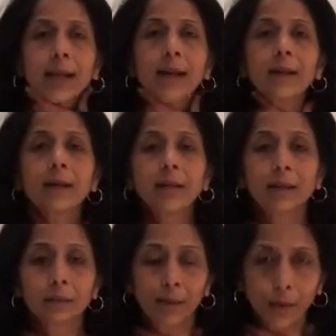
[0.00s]
that
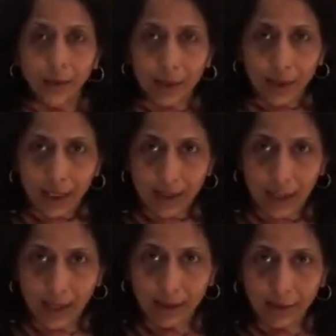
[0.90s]
support the
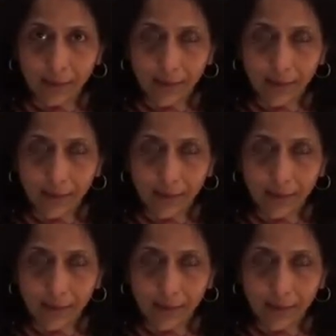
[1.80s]
neck.